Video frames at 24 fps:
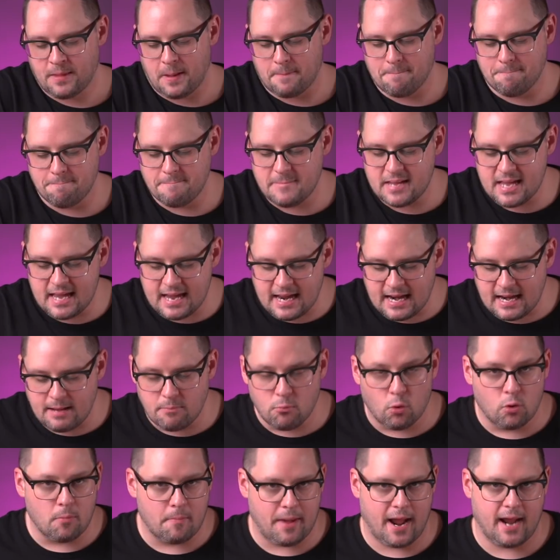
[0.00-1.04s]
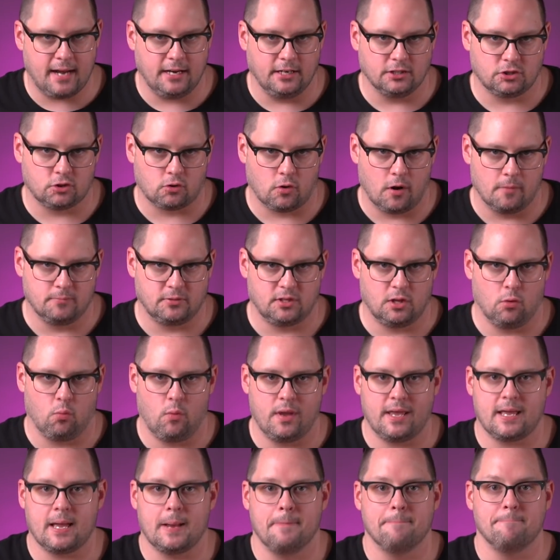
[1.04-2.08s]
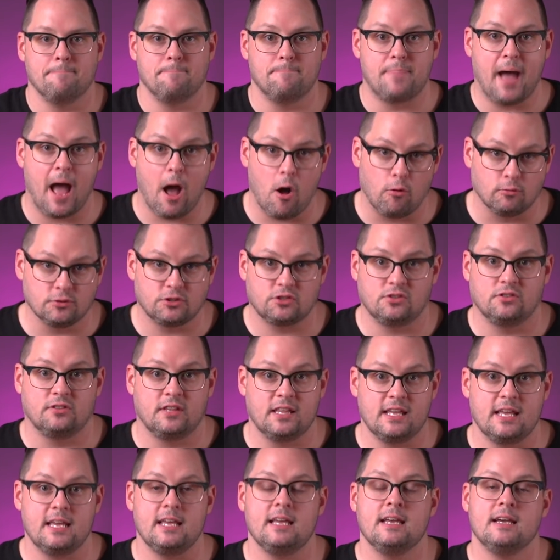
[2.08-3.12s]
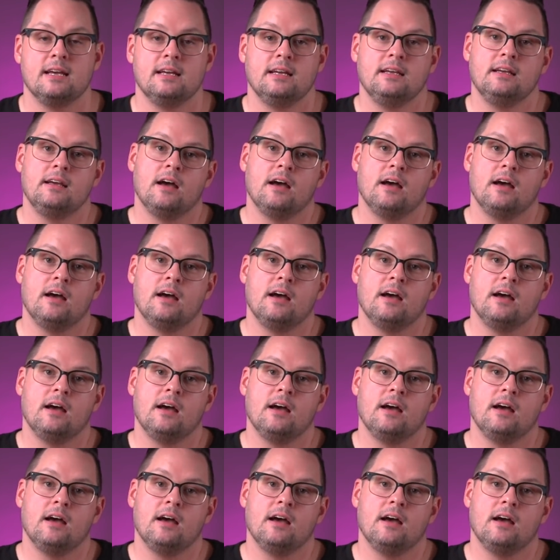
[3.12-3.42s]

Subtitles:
many more manuscripts that we can bounce the